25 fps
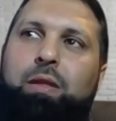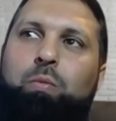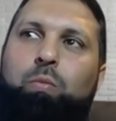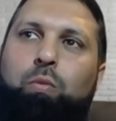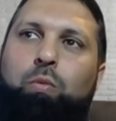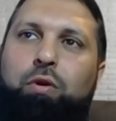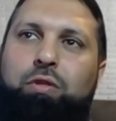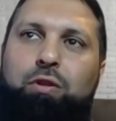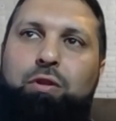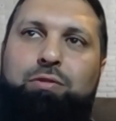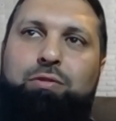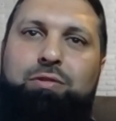
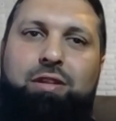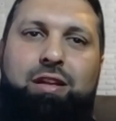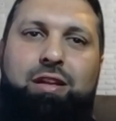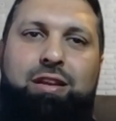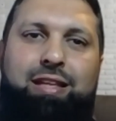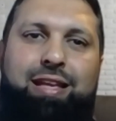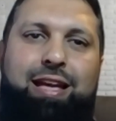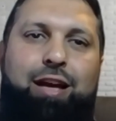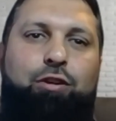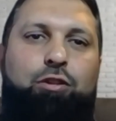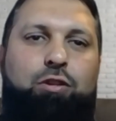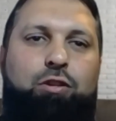what those
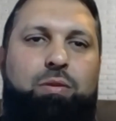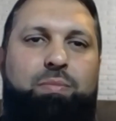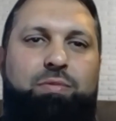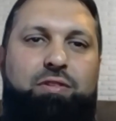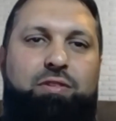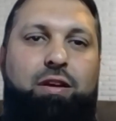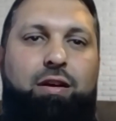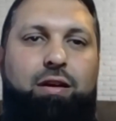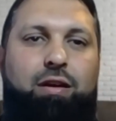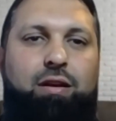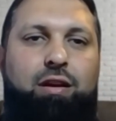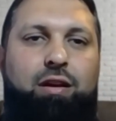learning outcomes
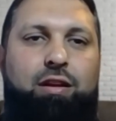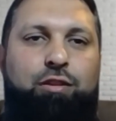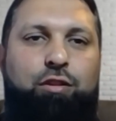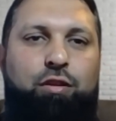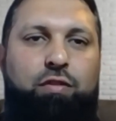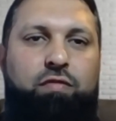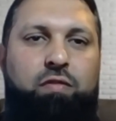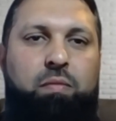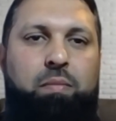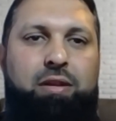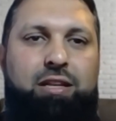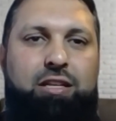are and
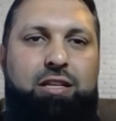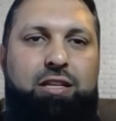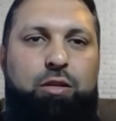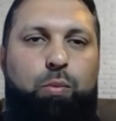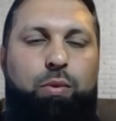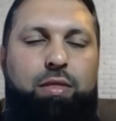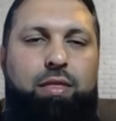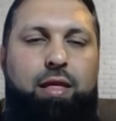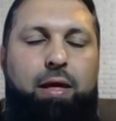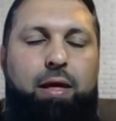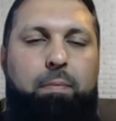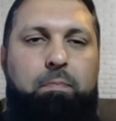not familiar
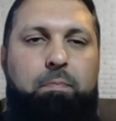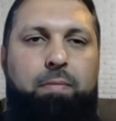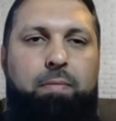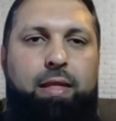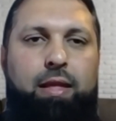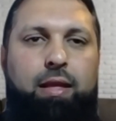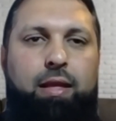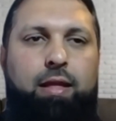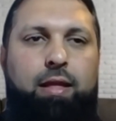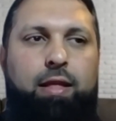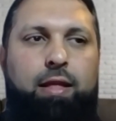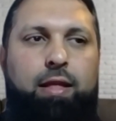with them,
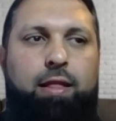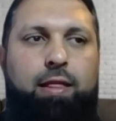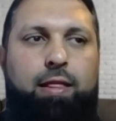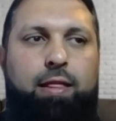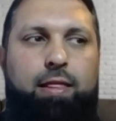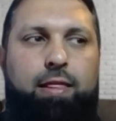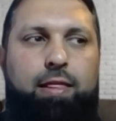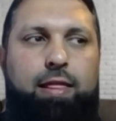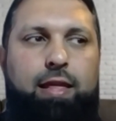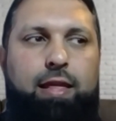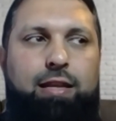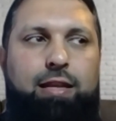
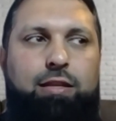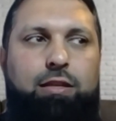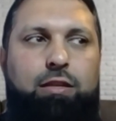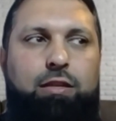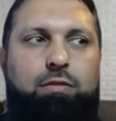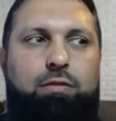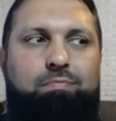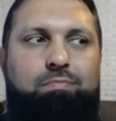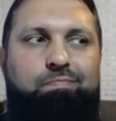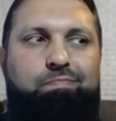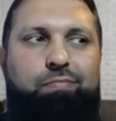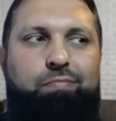
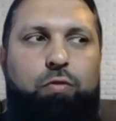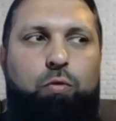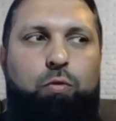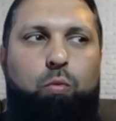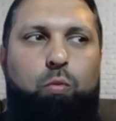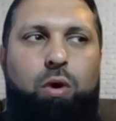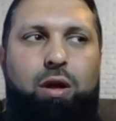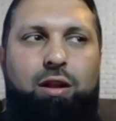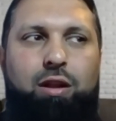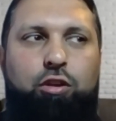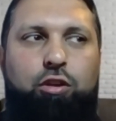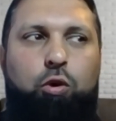then
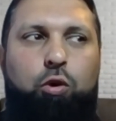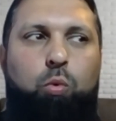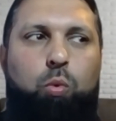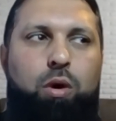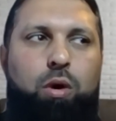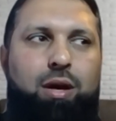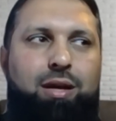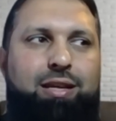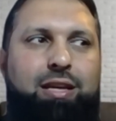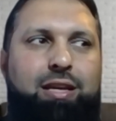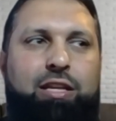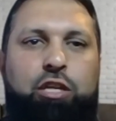while you're
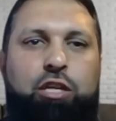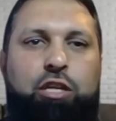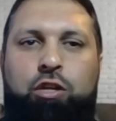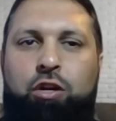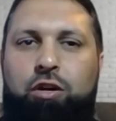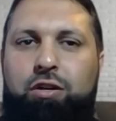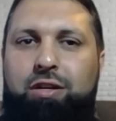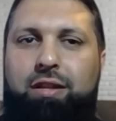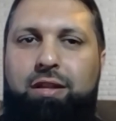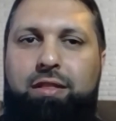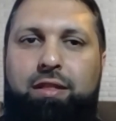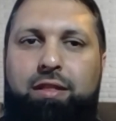working, you're
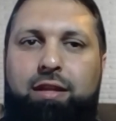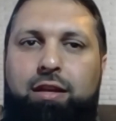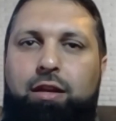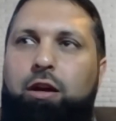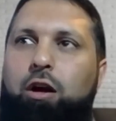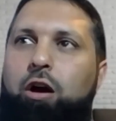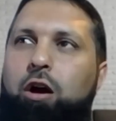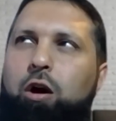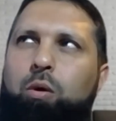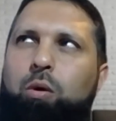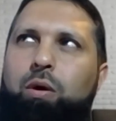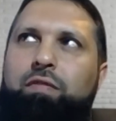not going to think,
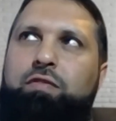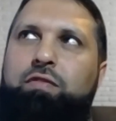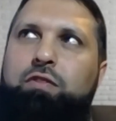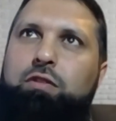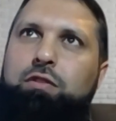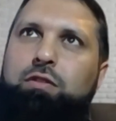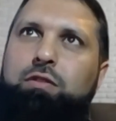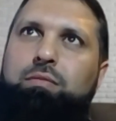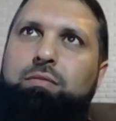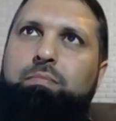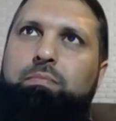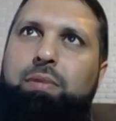oh, I've
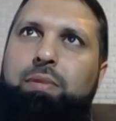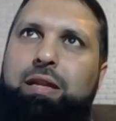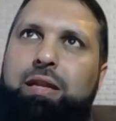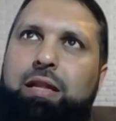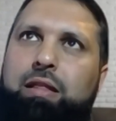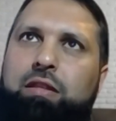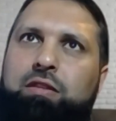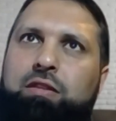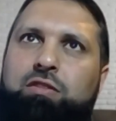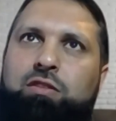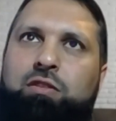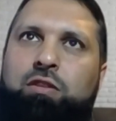just been in
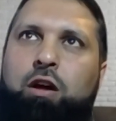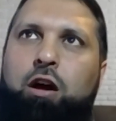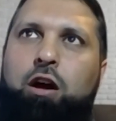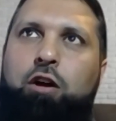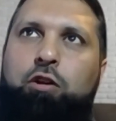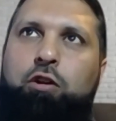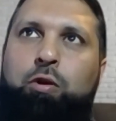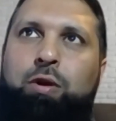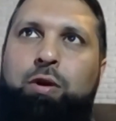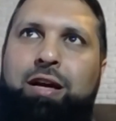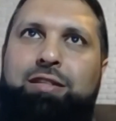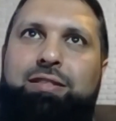this
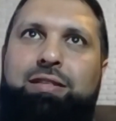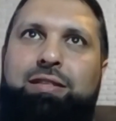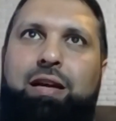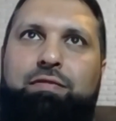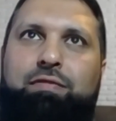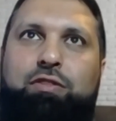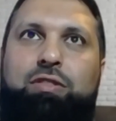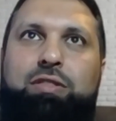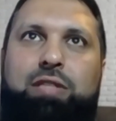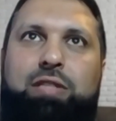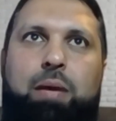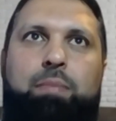scenario and actually I've
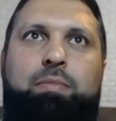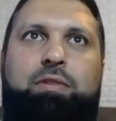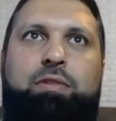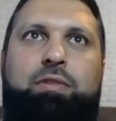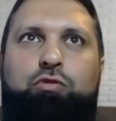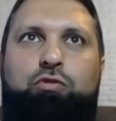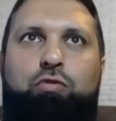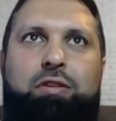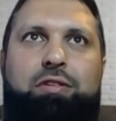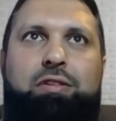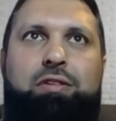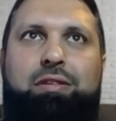just
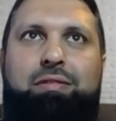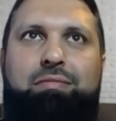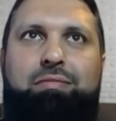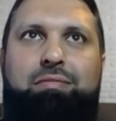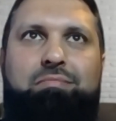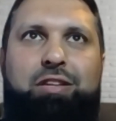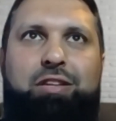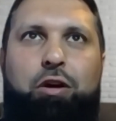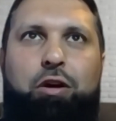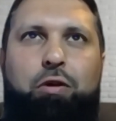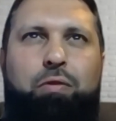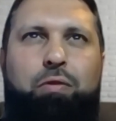demonstrated,
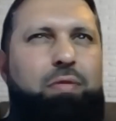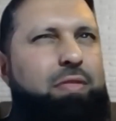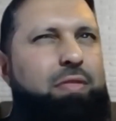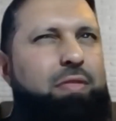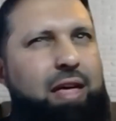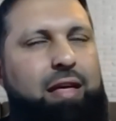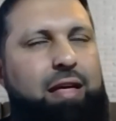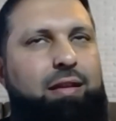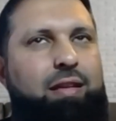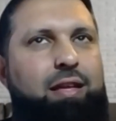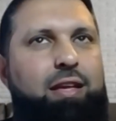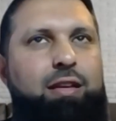
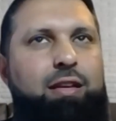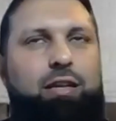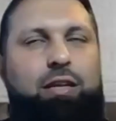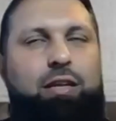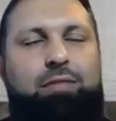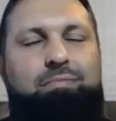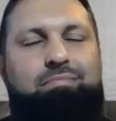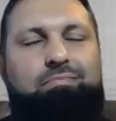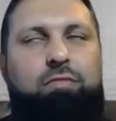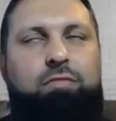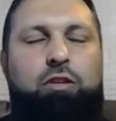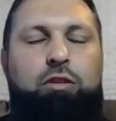that,
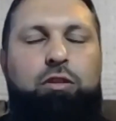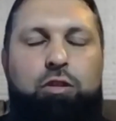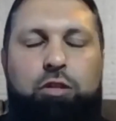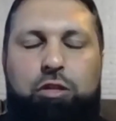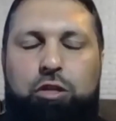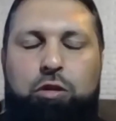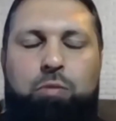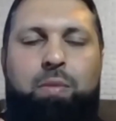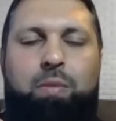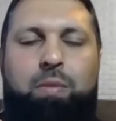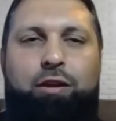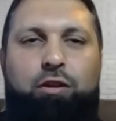
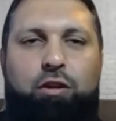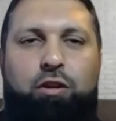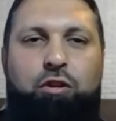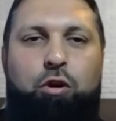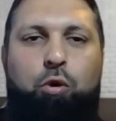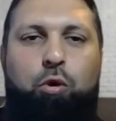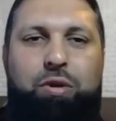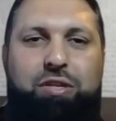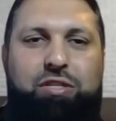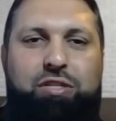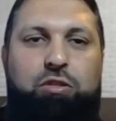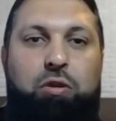you might not
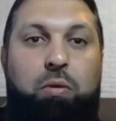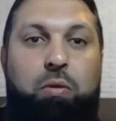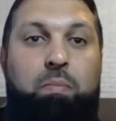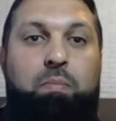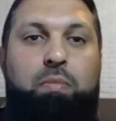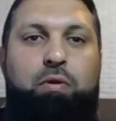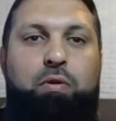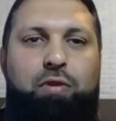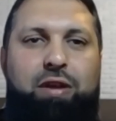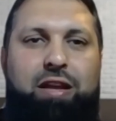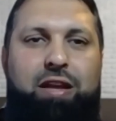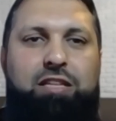know which
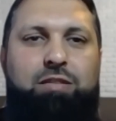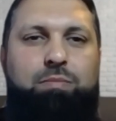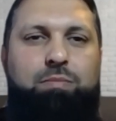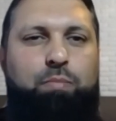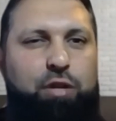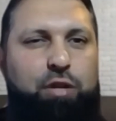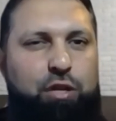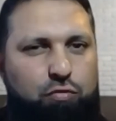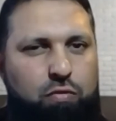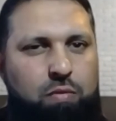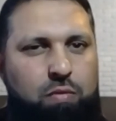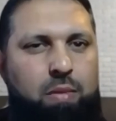number it is,
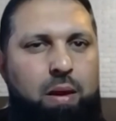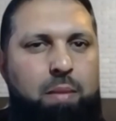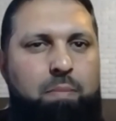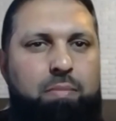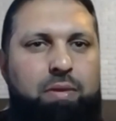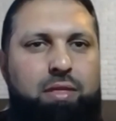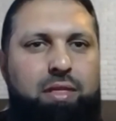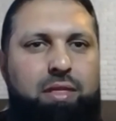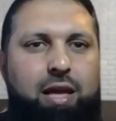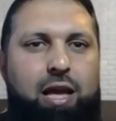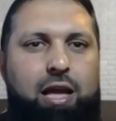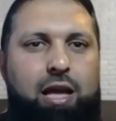but you
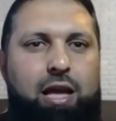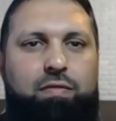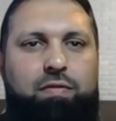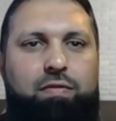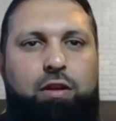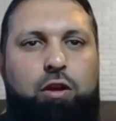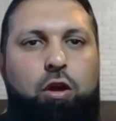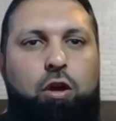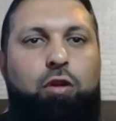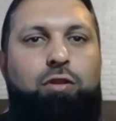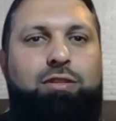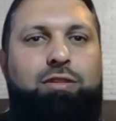remember the kind of
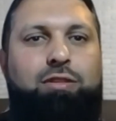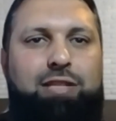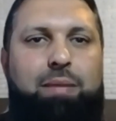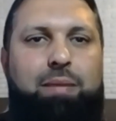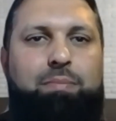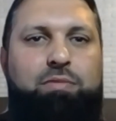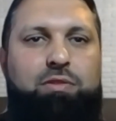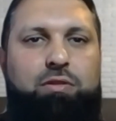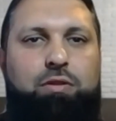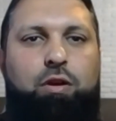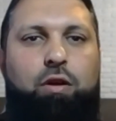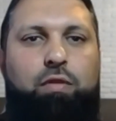the
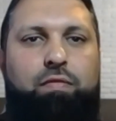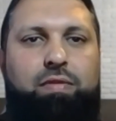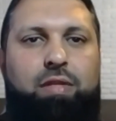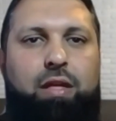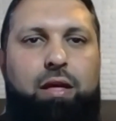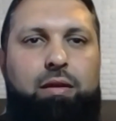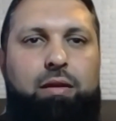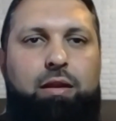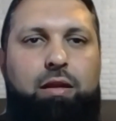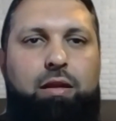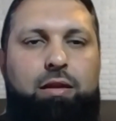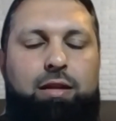concept of
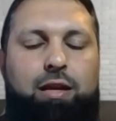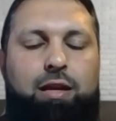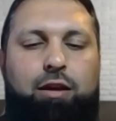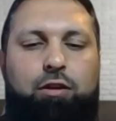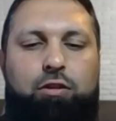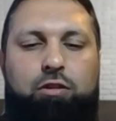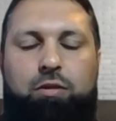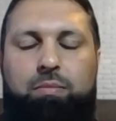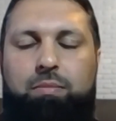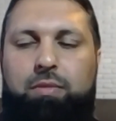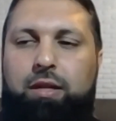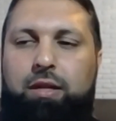that learning
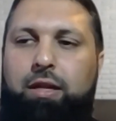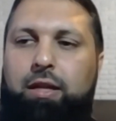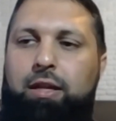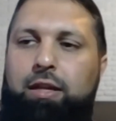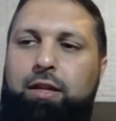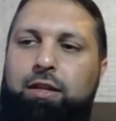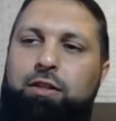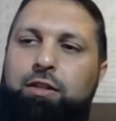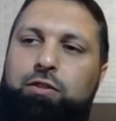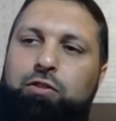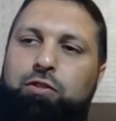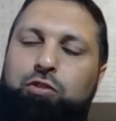outcome.
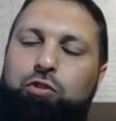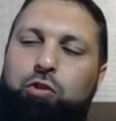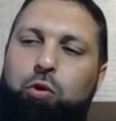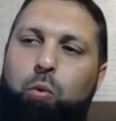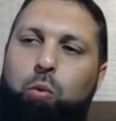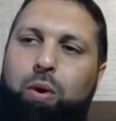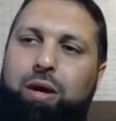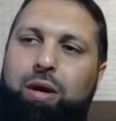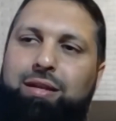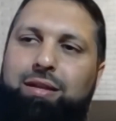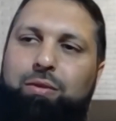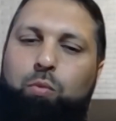So
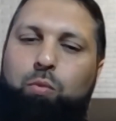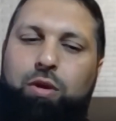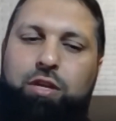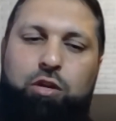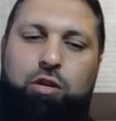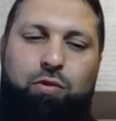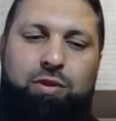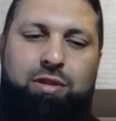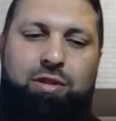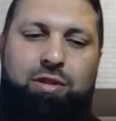when you're